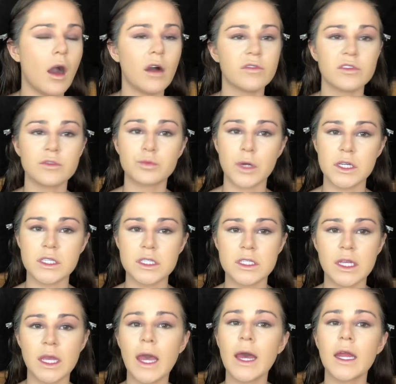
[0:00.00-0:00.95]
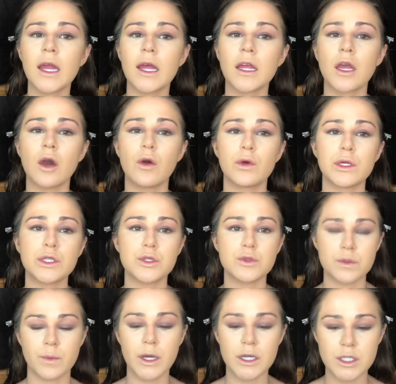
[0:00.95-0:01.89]
off of brushes again and going
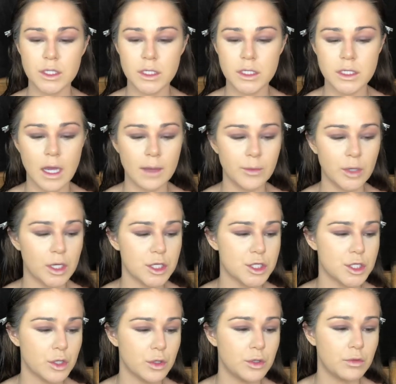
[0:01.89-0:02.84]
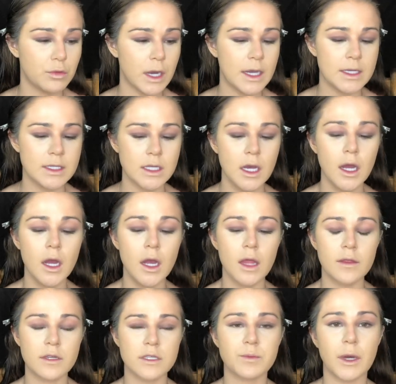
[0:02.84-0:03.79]
to sponges, I'm going to show you guys
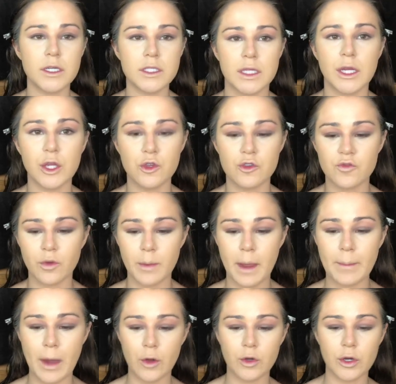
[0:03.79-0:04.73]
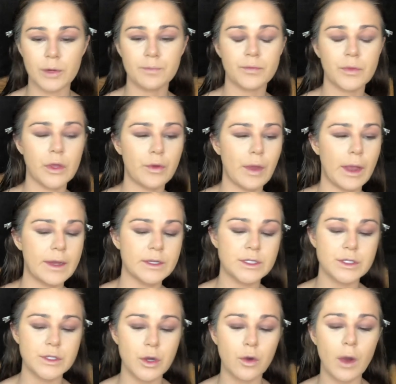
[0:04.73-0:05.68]
the sponge that I use for my powder. Okay,
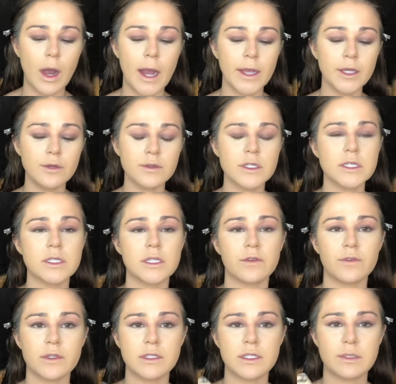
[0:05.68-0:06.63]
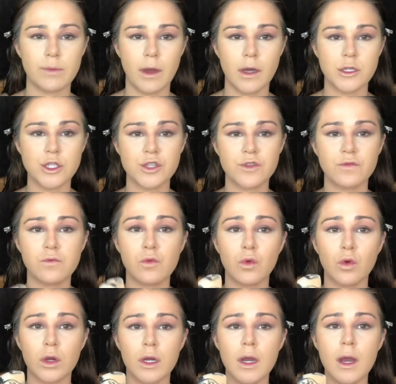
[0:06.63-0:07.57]
so I use a different sponge
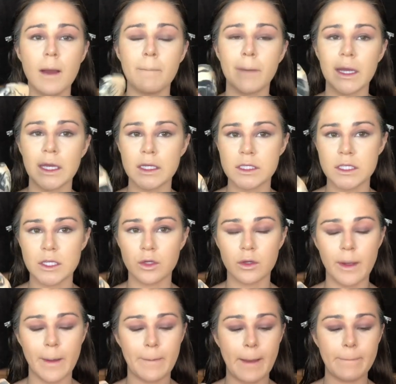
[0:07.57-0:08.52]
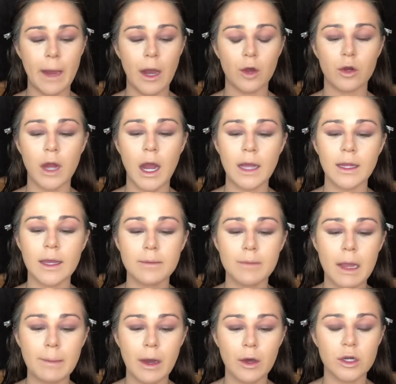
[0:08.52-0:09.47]
for my concealer and my powder. I like
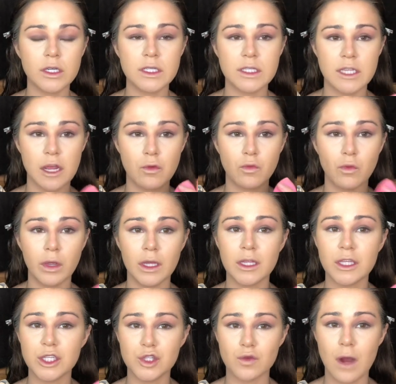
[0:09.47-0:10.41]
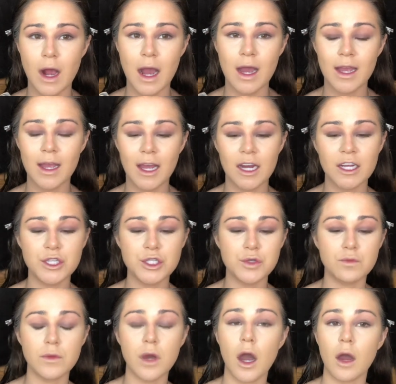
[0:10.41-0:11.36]
my powder to stay really dry, and I
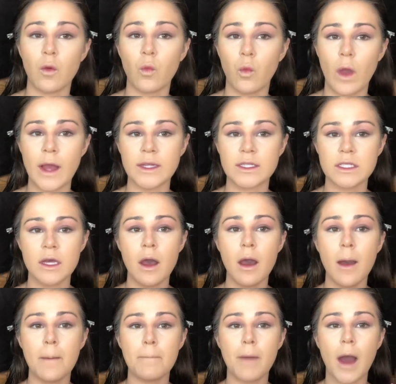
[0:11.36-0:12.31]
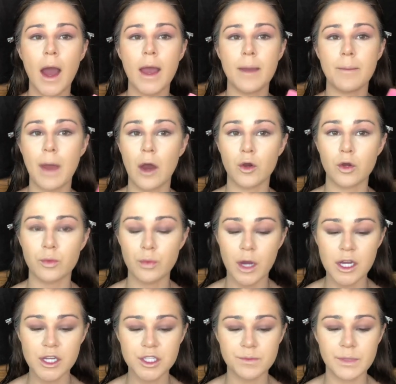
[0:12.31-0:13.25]
do not wet my powder
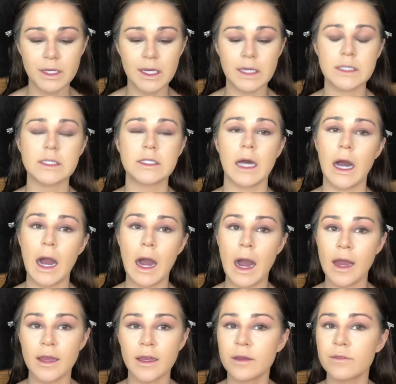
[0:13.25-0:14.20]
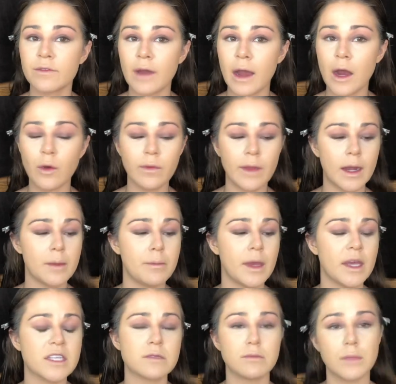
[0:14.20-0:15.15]
brush because I have found that it
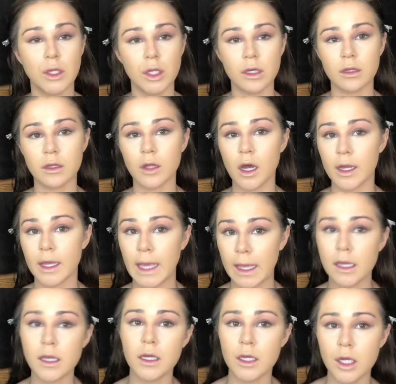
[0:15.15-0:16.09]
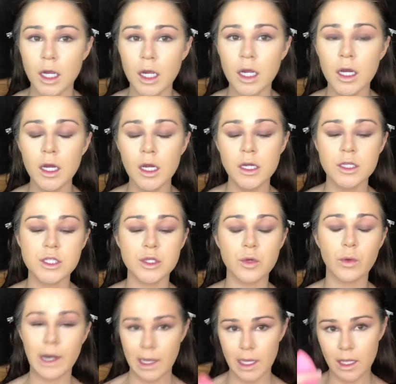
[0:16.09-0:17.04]
makes me look a lot cakier. So
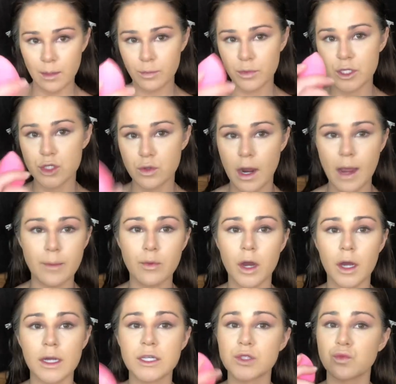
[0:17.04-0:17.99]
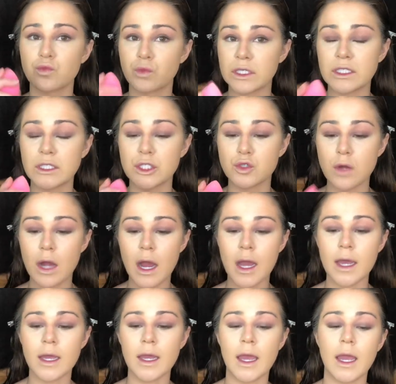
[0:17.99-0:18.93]
when I keep the dry products really
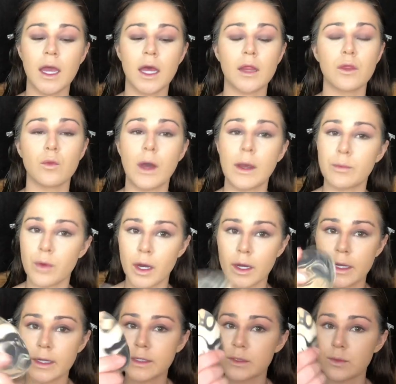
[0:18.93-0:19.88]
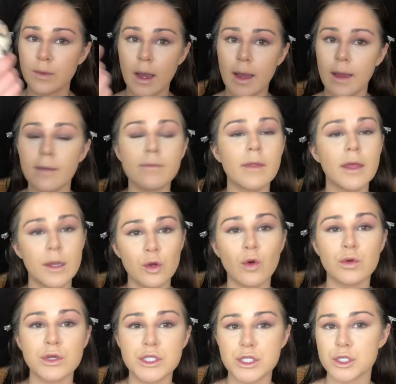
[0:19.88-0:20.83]
dry and the wet products wet, it
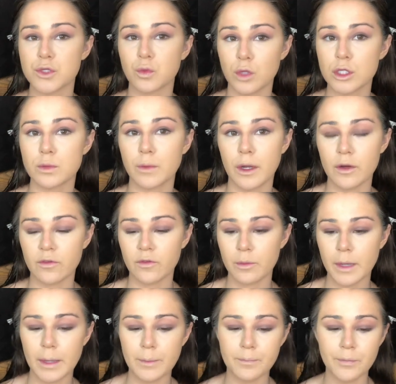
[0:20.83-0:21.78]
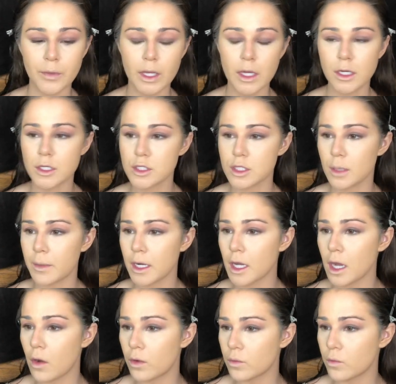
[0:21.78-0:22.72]
always just works better for me. So I'm going to
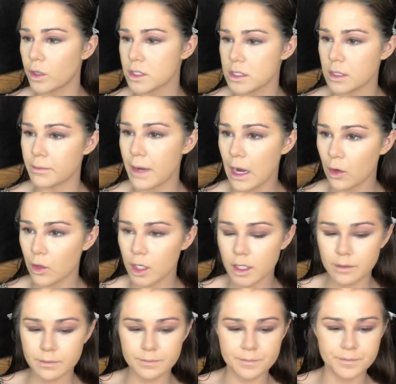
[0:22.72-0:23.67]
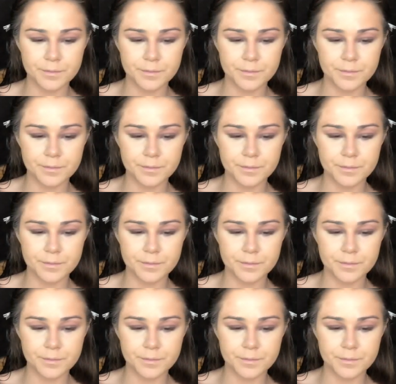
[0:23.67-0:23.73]
go in with some powder.